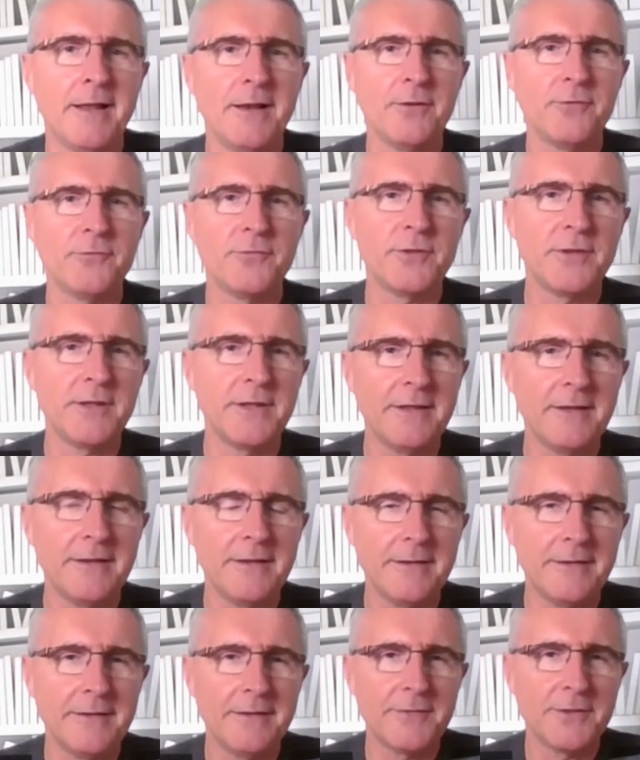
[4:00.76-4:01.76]
I love the
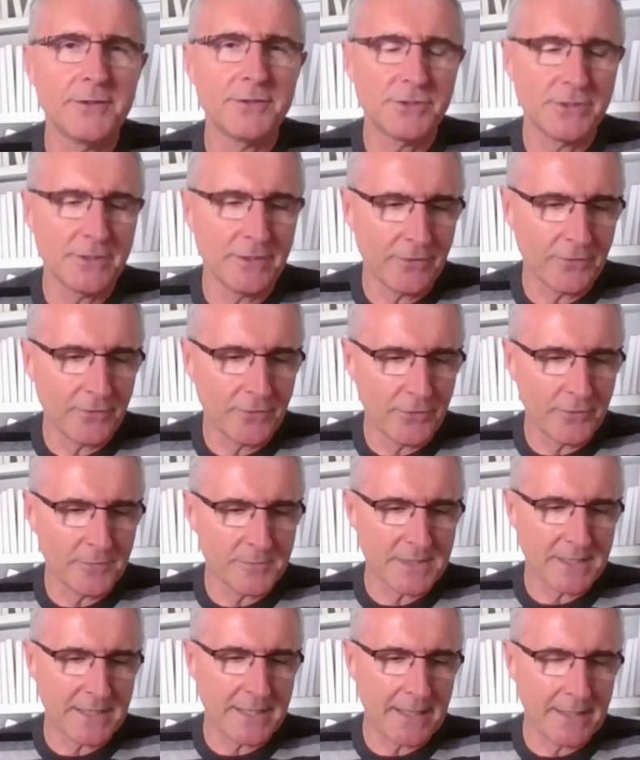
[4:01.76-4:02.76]
uh, the Sherlock
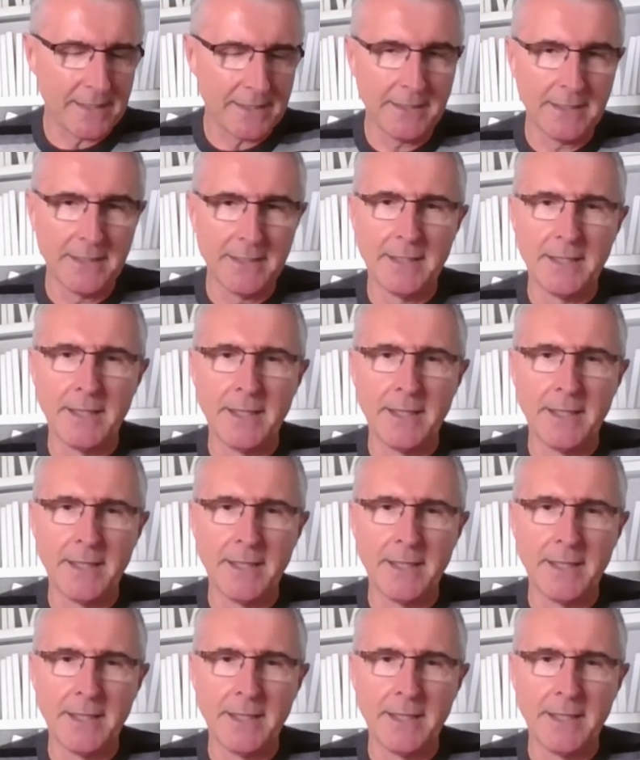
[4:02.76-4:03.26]
Holmes canon.